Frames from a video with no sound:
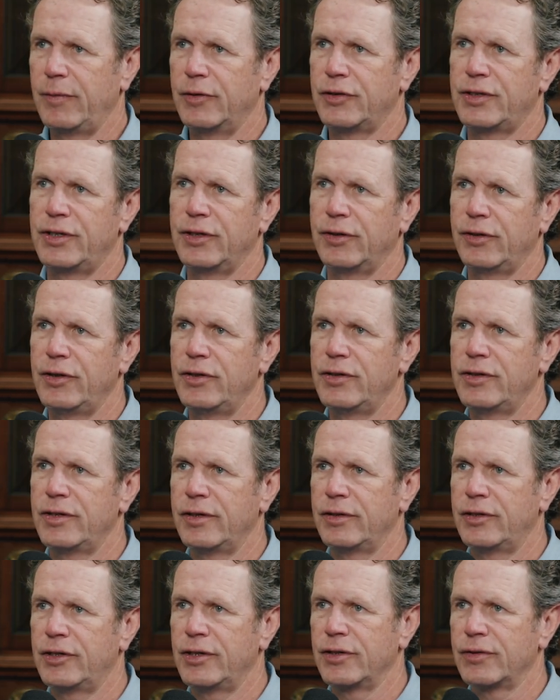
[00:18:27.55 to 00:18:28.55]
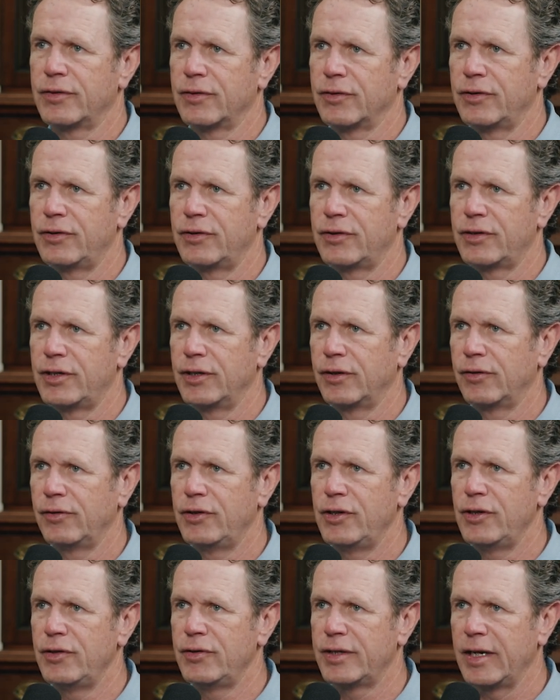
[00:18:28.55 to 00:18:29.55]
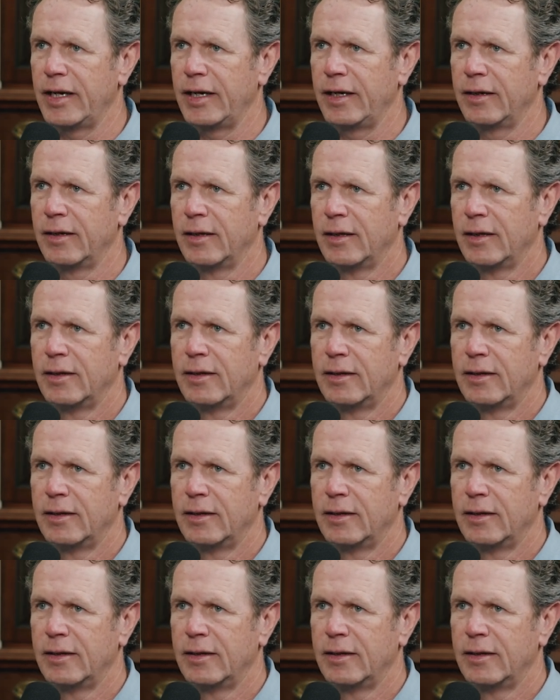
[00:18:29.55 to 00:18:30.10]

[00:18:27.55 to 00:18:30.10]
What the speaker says: You're still using chisels. You're still using